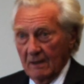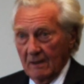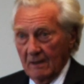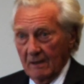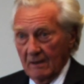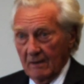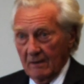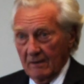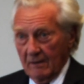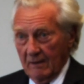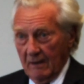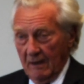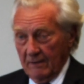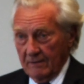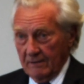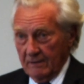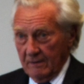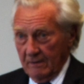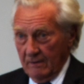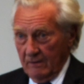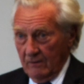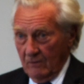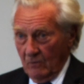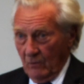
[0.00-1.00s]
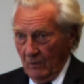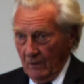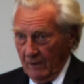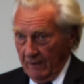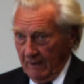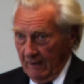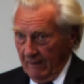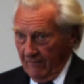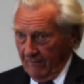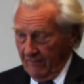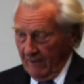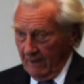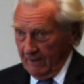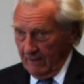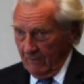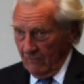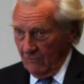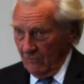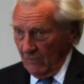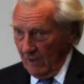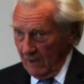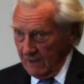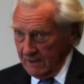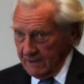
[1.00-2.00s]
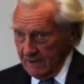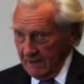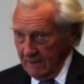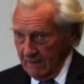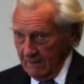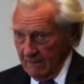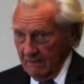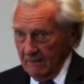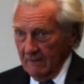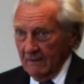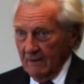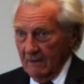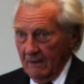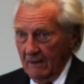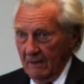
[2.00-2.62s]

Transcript: And you want to have that in writing,